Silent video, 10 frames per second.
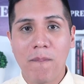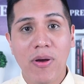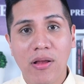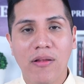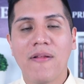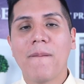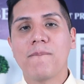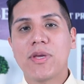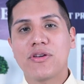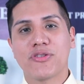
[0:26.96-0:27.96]
bell
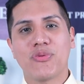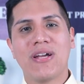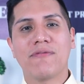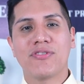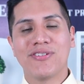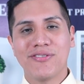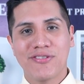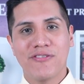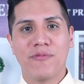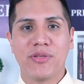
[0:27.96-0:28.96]
because we have
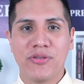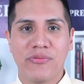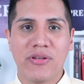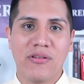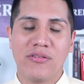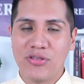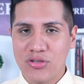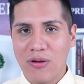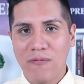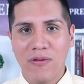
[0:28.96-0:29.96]
tons of material on the
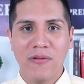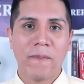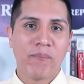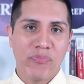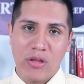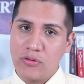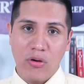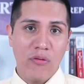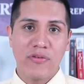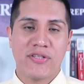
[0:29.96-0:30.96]
TOEFL and on
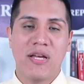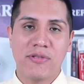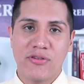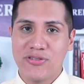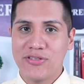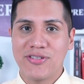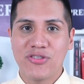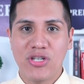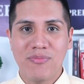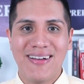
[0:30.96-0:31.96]
other exams such as the
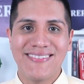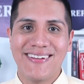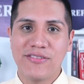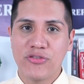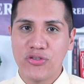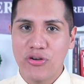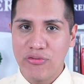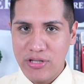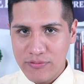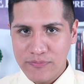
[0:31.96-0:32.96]
GMAT and the
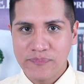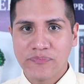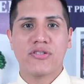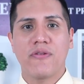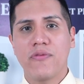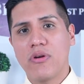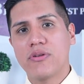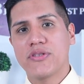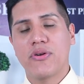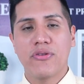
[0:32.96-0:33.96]
GRE. So if
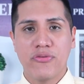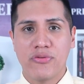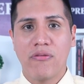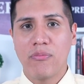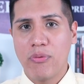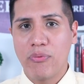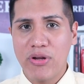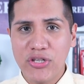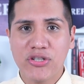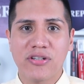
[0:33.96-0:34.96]
you're starting your TOEFL
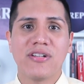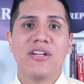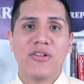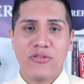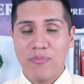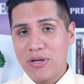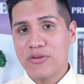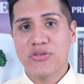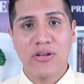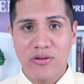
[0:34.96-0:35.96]
preparation, you
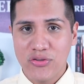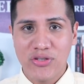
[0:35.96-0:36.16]
better check our